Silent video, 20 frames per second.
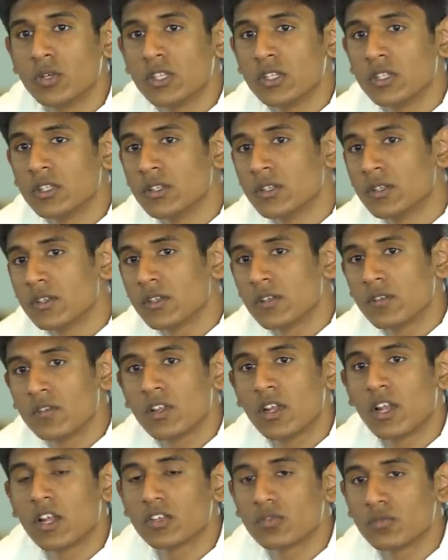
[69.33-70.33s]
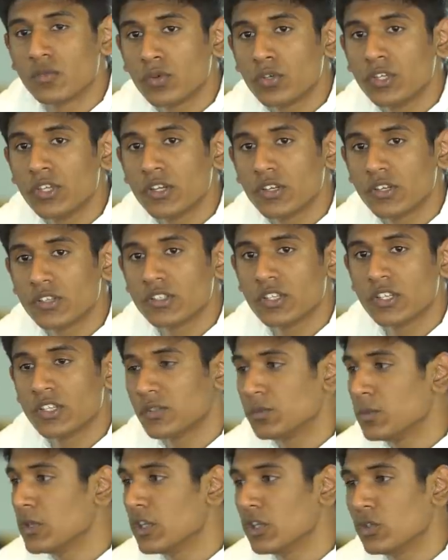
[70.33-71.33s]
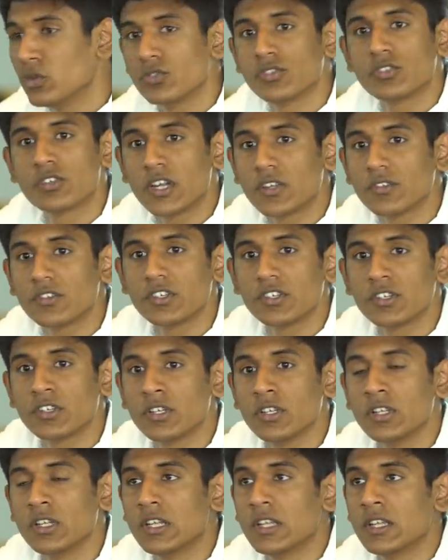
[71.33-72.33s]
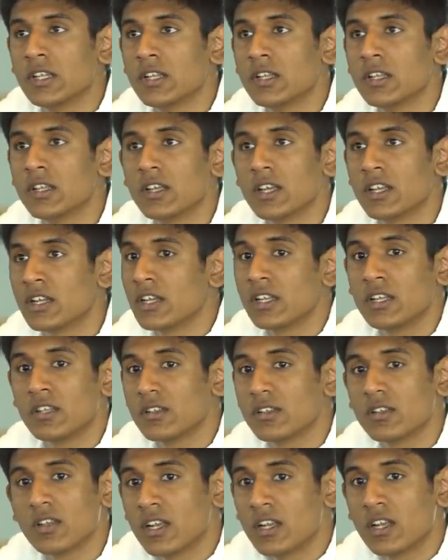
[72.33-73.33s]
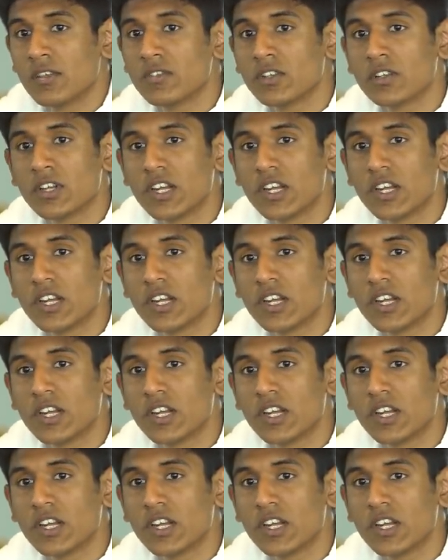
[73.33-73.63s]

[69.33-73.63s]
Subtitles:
In the last 4 years, there has been a huge transition, and I love the